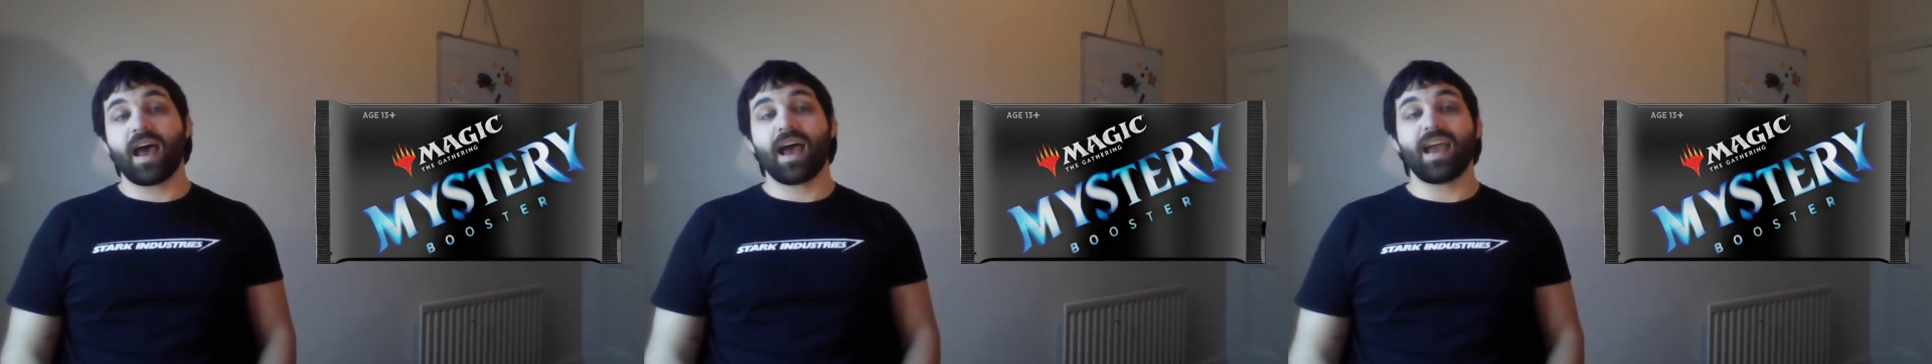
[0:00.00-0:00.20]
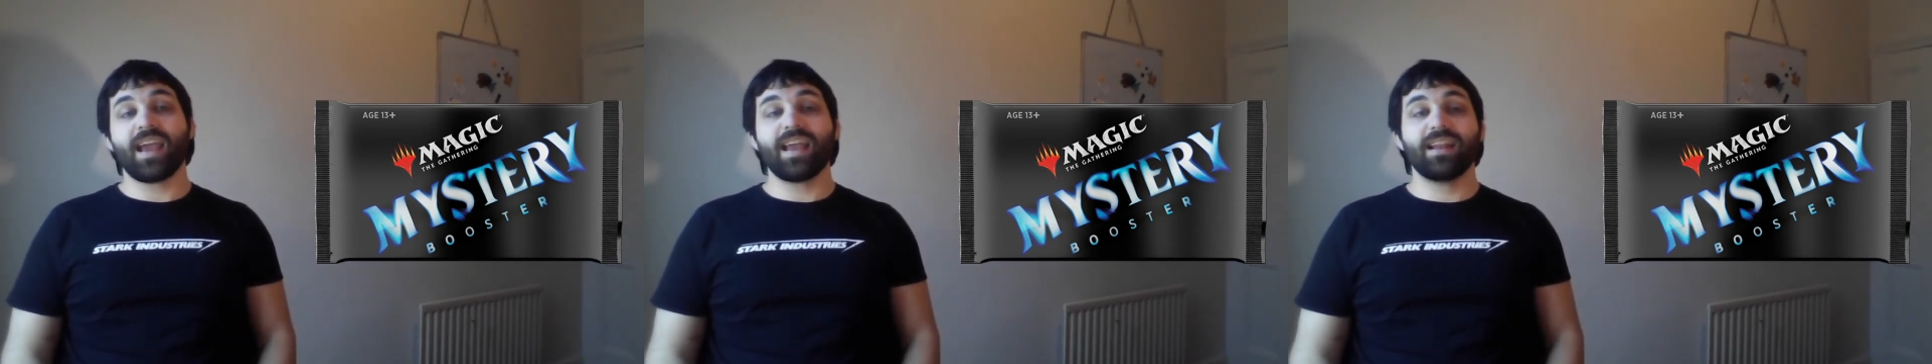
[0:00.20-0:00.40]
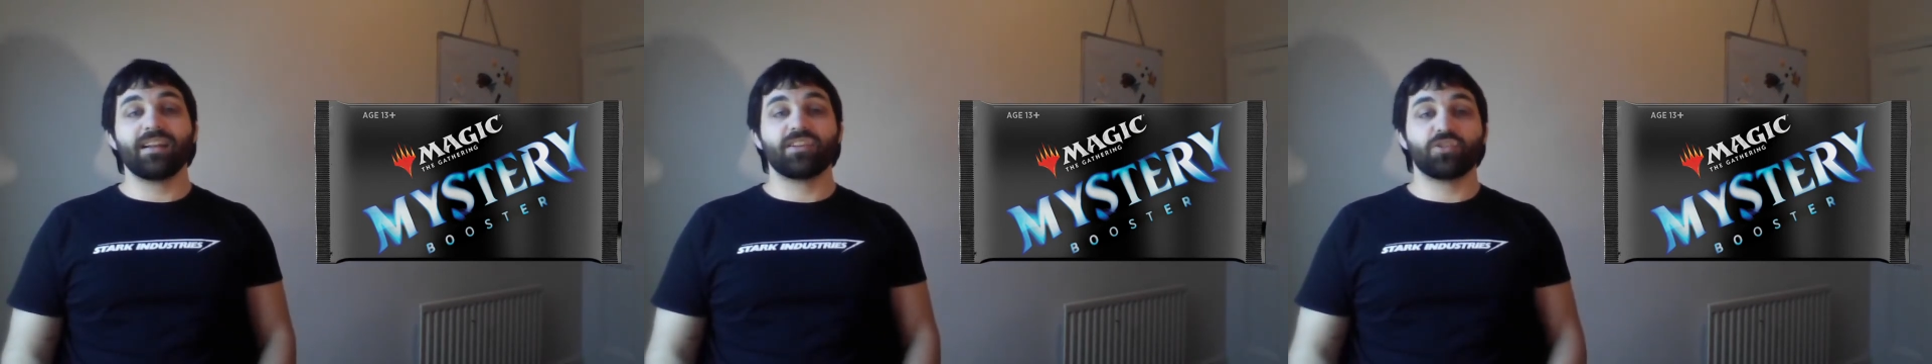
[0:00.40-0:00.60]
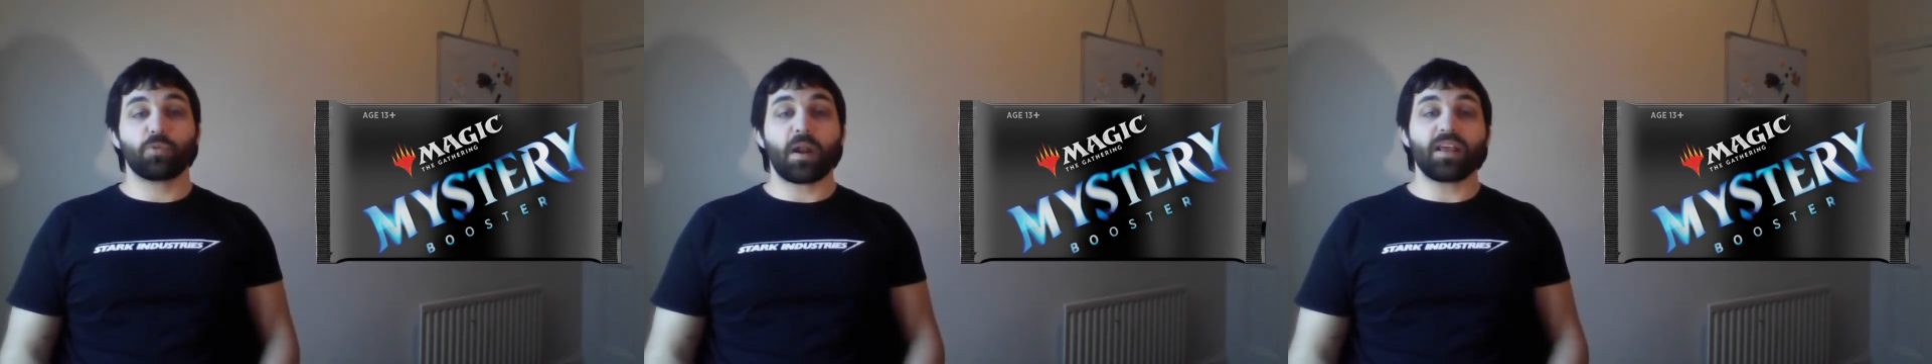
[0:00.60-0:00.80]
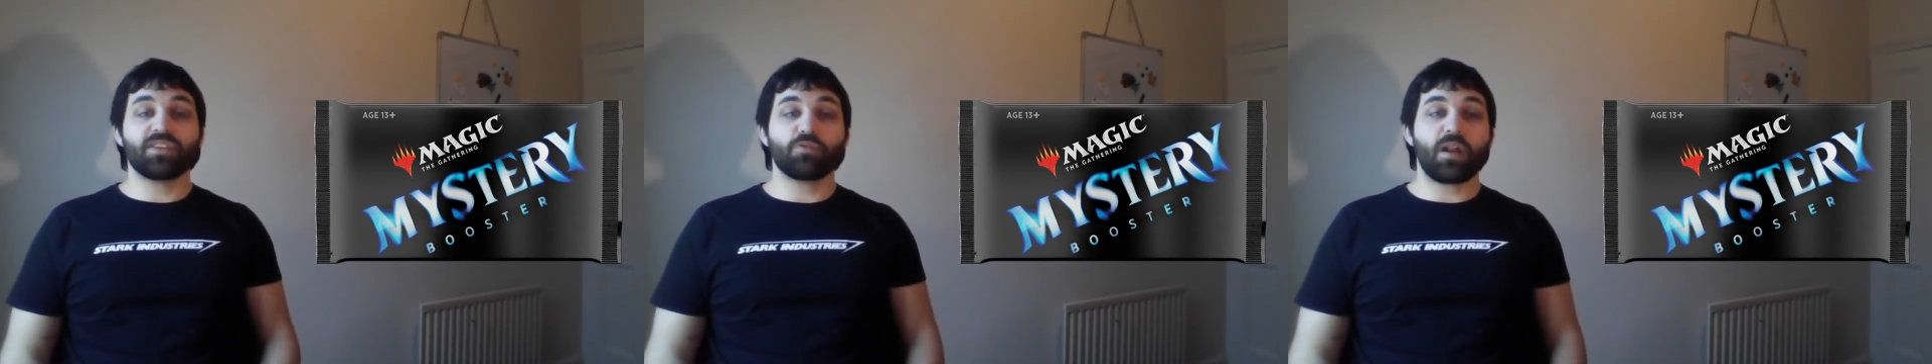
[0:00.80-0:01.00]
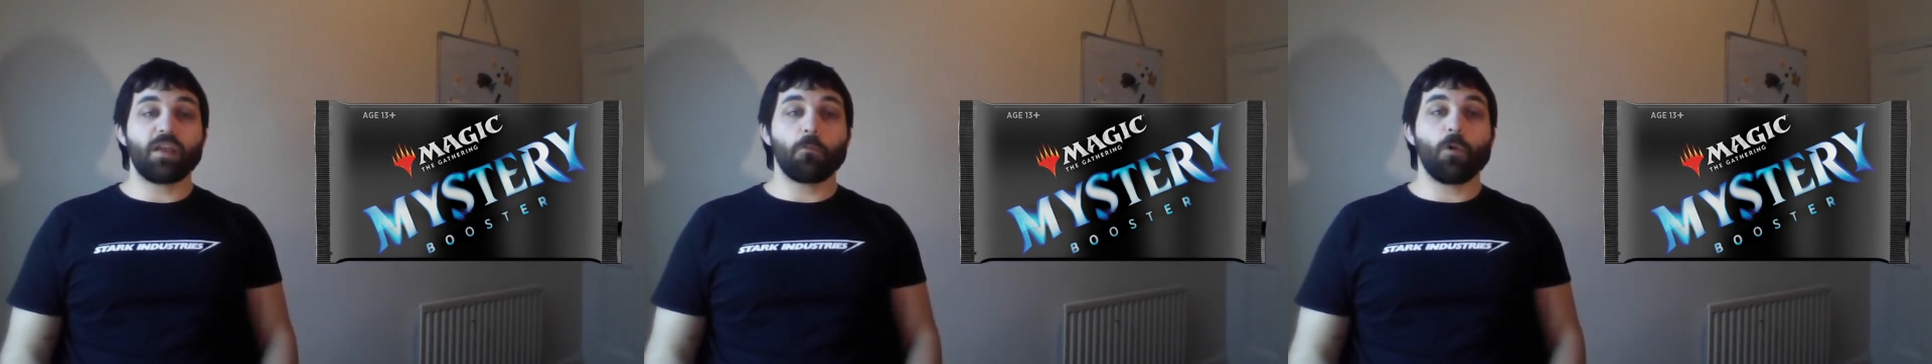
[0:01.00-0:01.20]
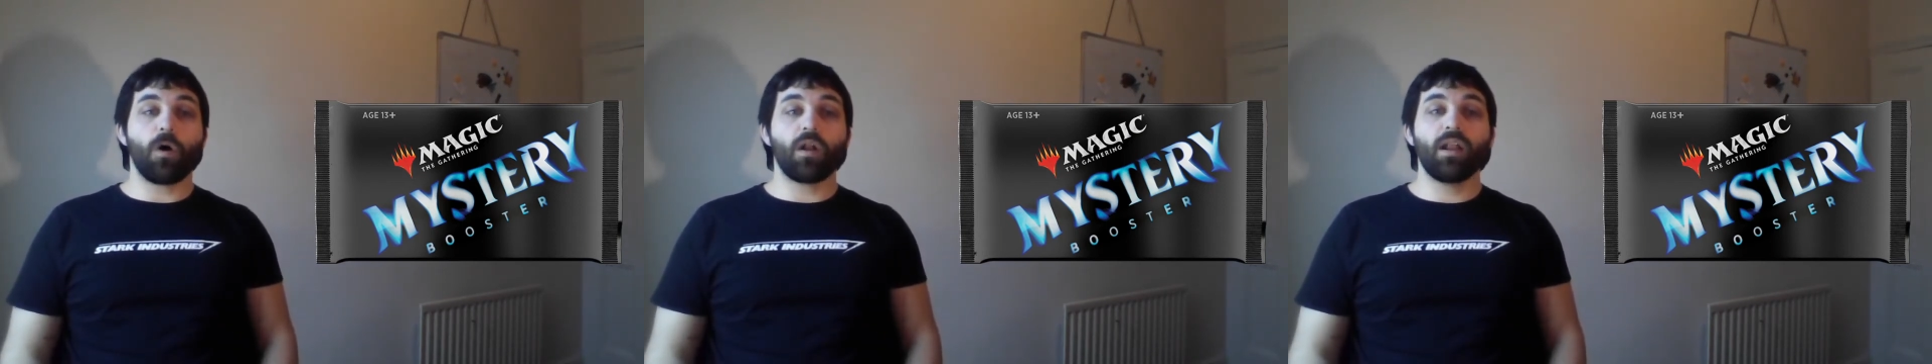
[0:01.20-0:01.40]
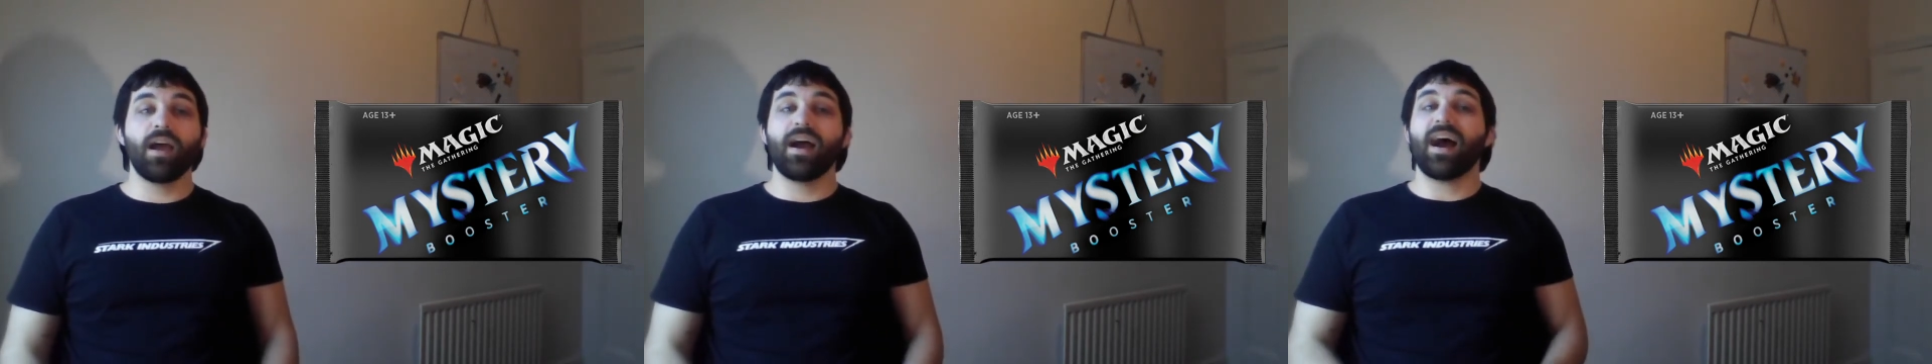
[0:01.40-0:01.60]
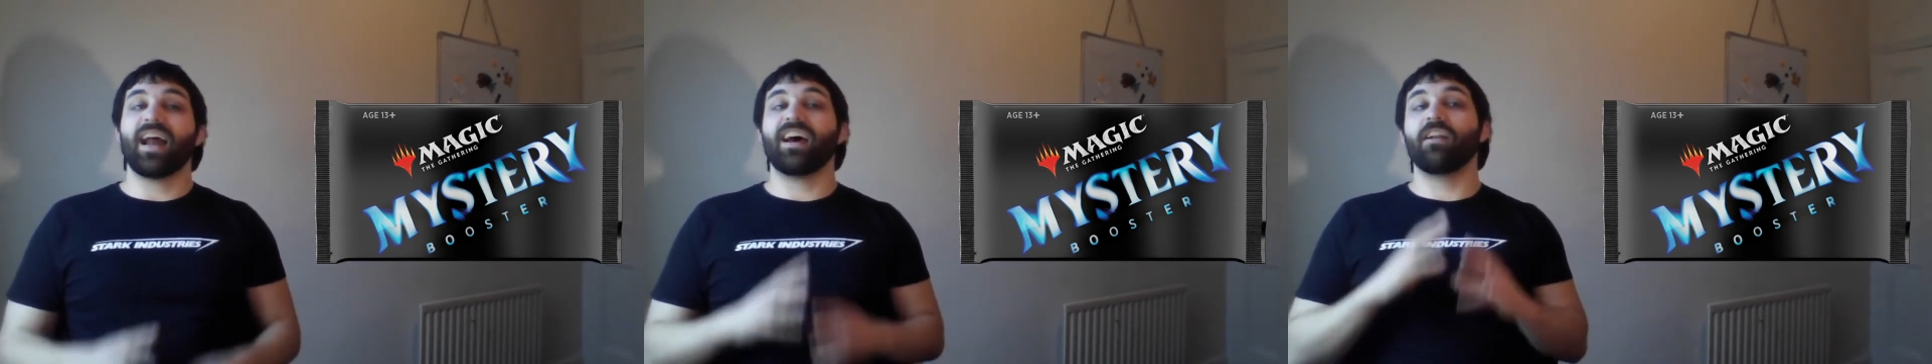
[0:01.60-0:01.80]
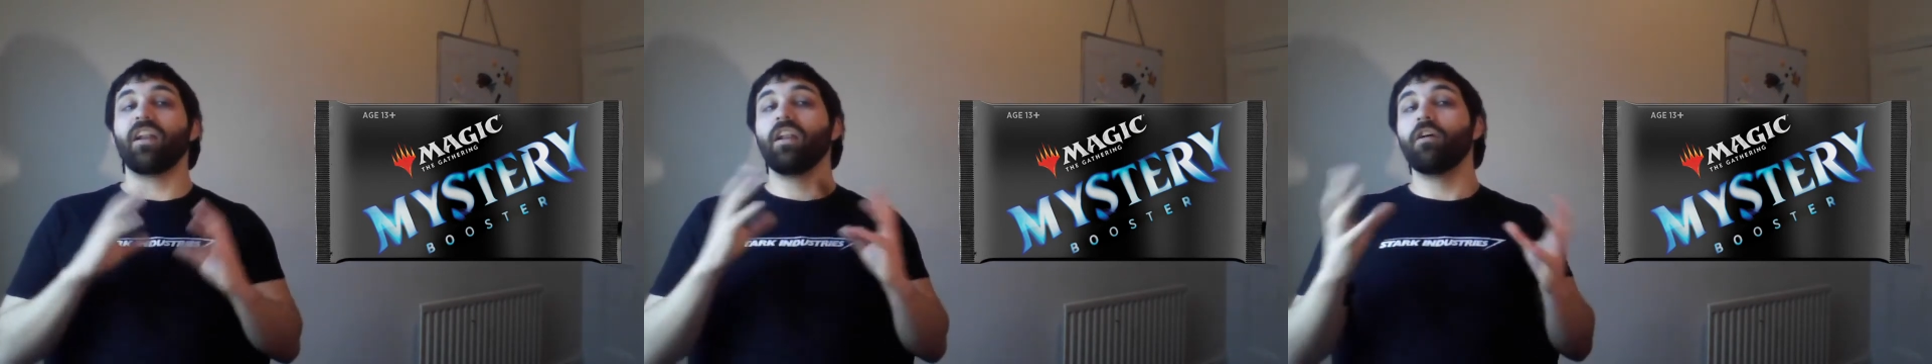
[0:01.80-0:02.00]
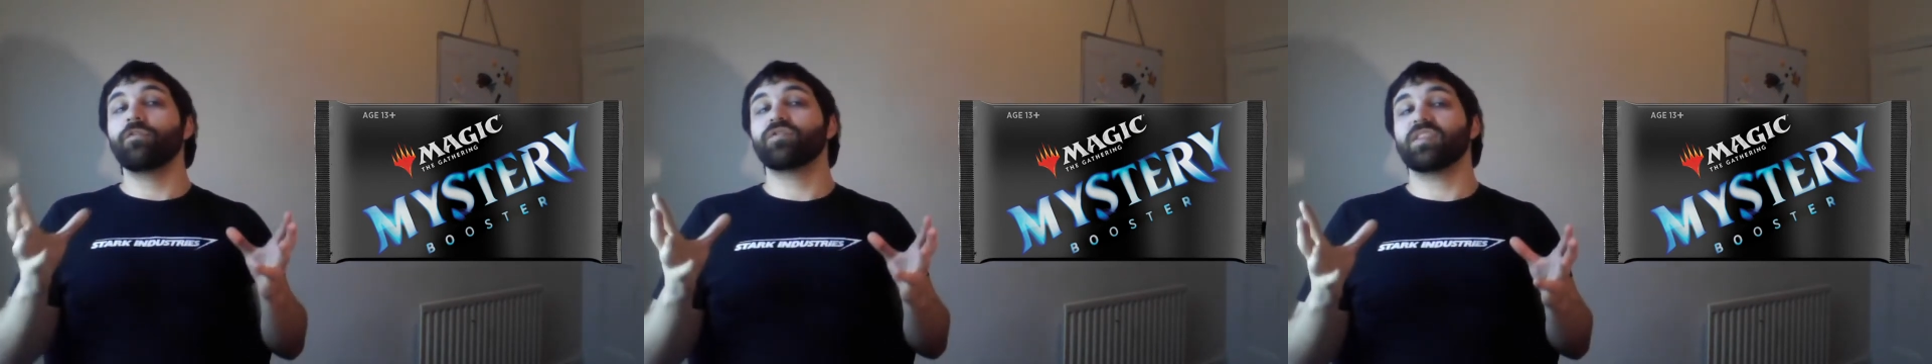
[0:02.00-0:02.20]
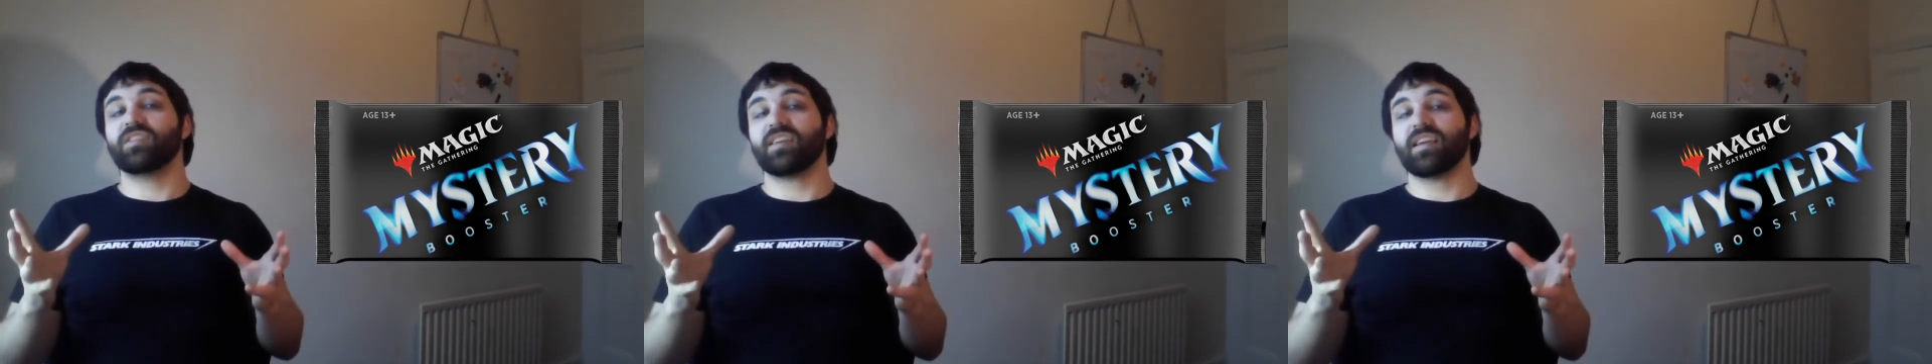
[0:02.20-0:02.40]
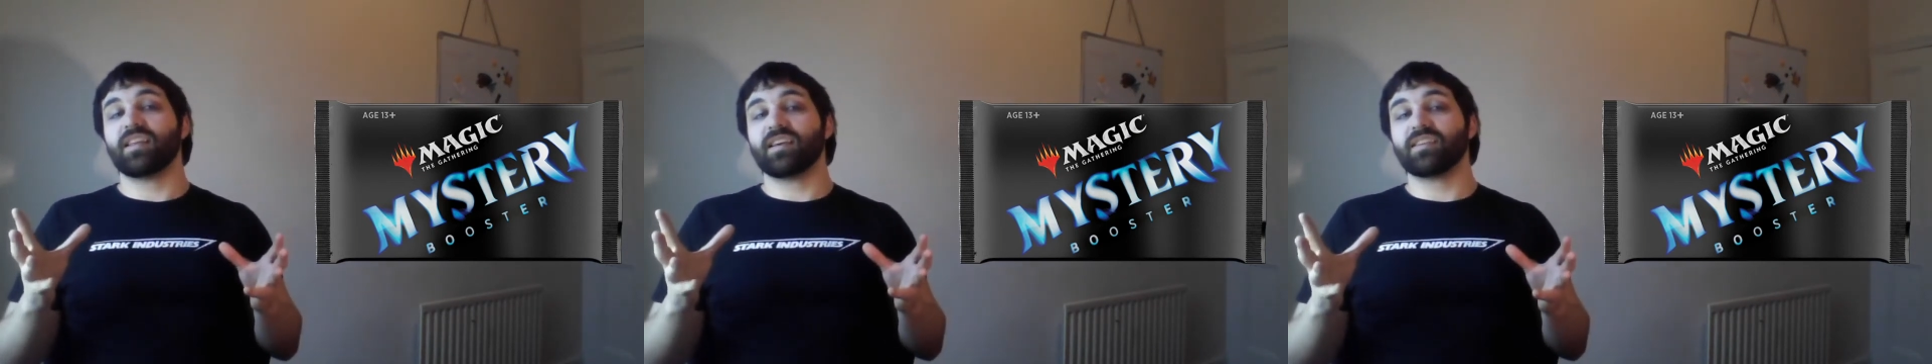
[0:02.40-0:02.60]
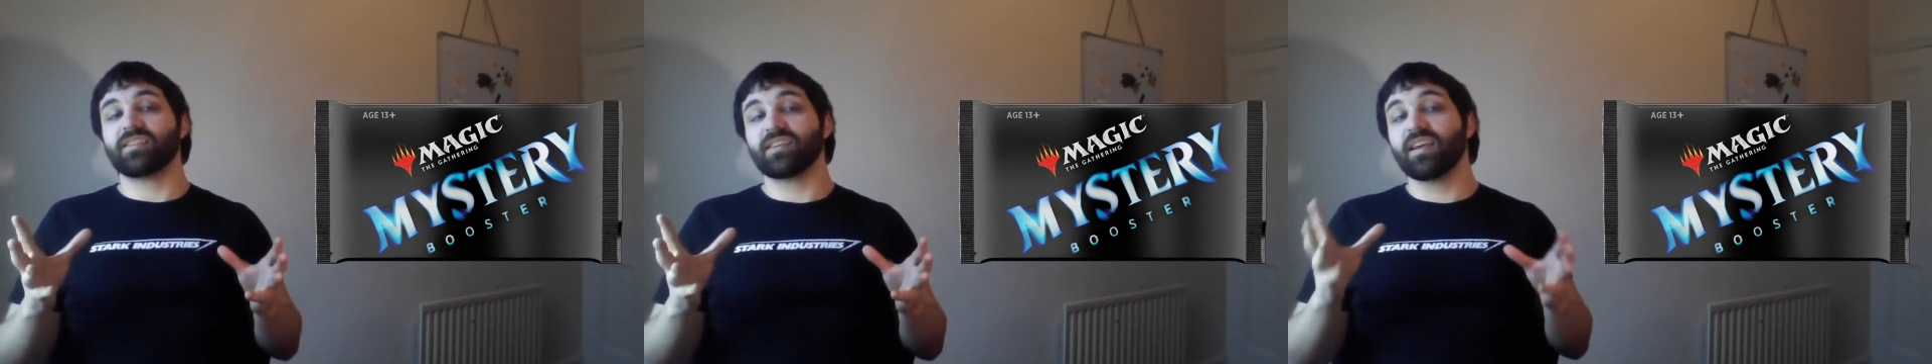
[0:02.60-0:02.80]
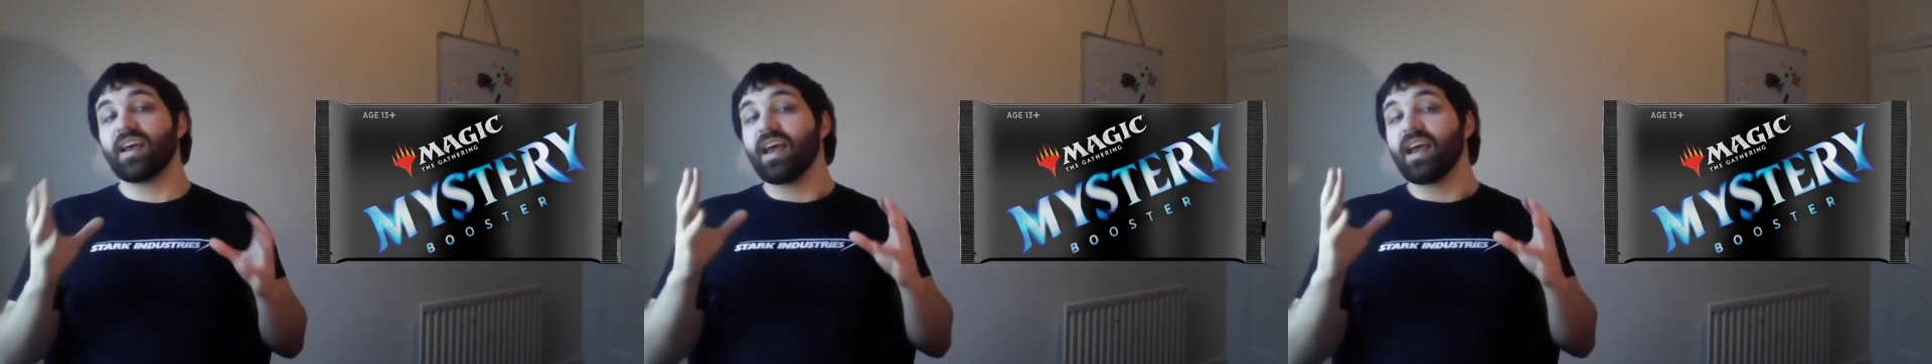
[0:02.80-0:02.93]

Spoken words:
in 2021, and I'd love to see this